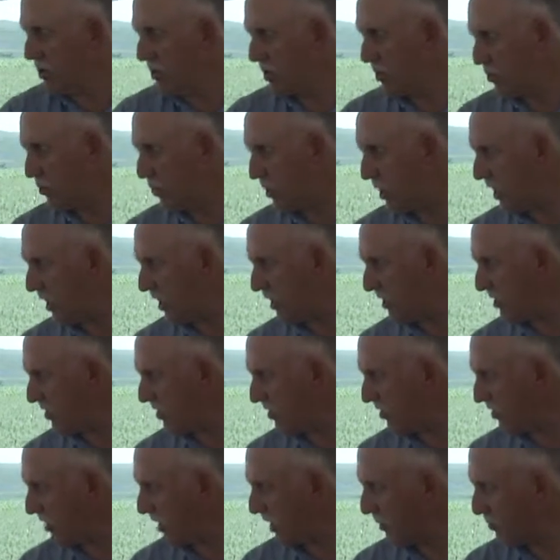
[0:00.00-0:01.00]
a little wide
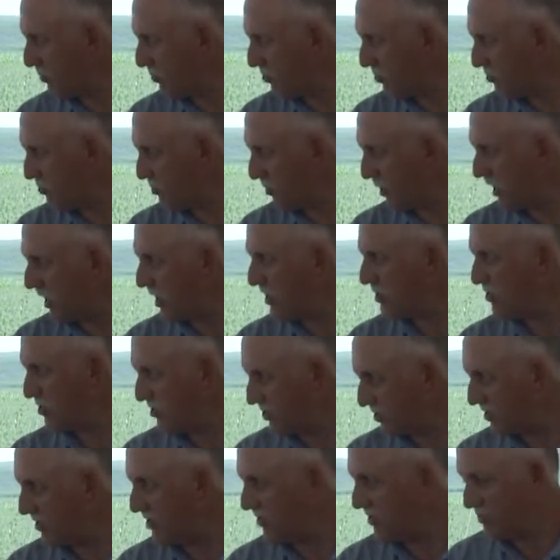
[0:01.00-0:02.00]
in a couple
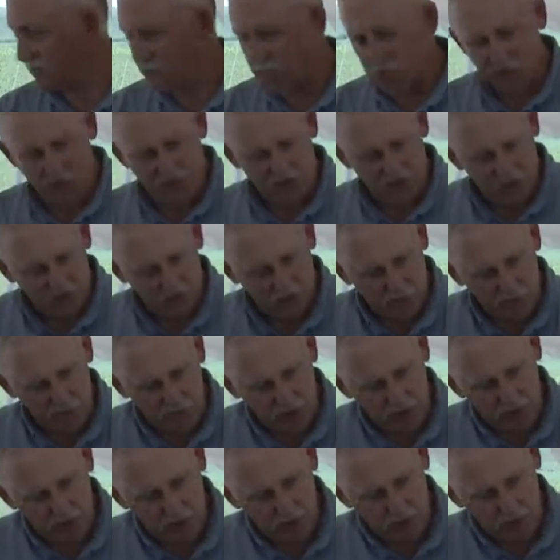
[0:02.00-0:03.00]
spots and worked out
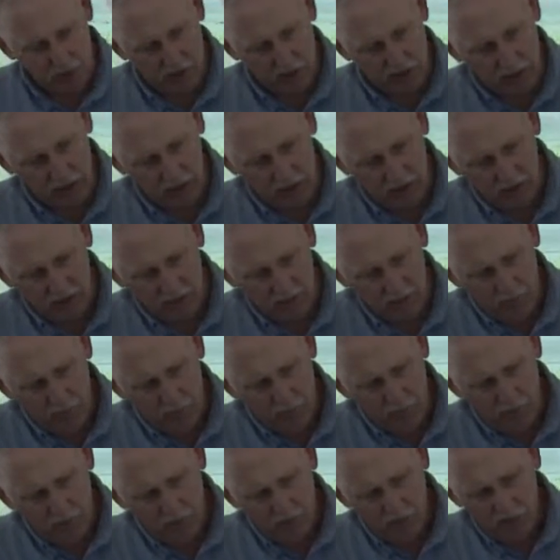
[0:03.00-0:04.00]
pretty good.
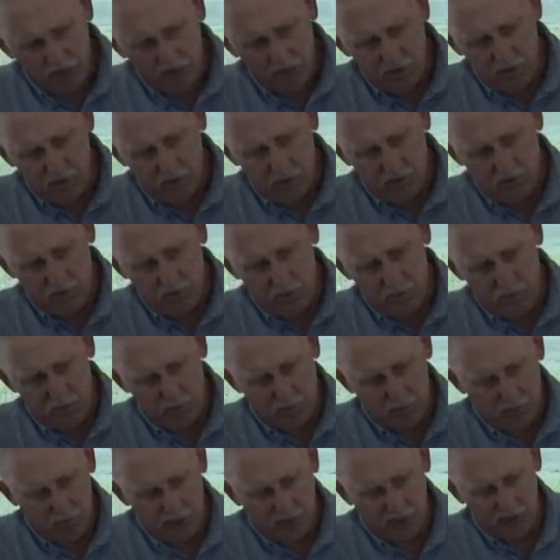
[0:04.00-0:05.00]
The
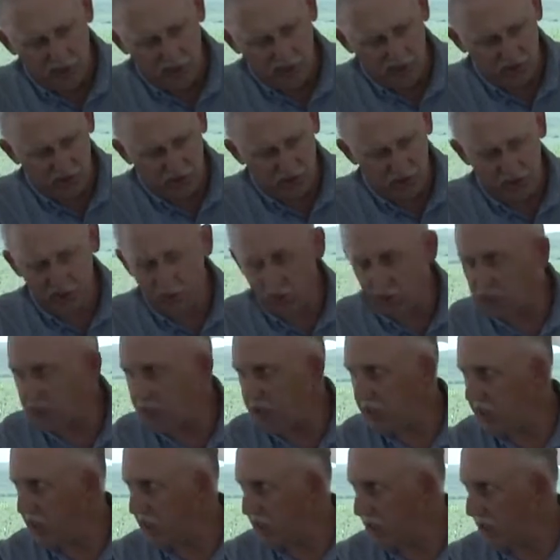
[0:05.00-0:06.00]
plants on the
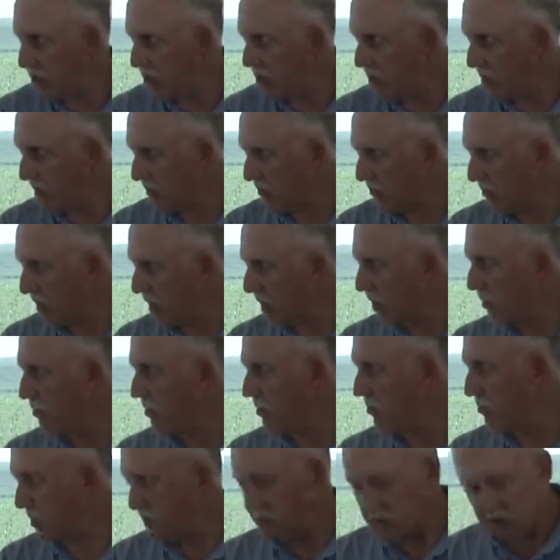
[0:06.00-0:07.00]
right here have
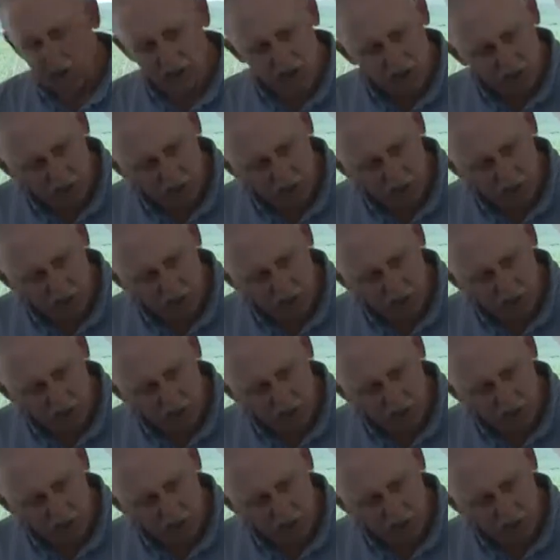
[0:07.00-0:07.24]
common bunt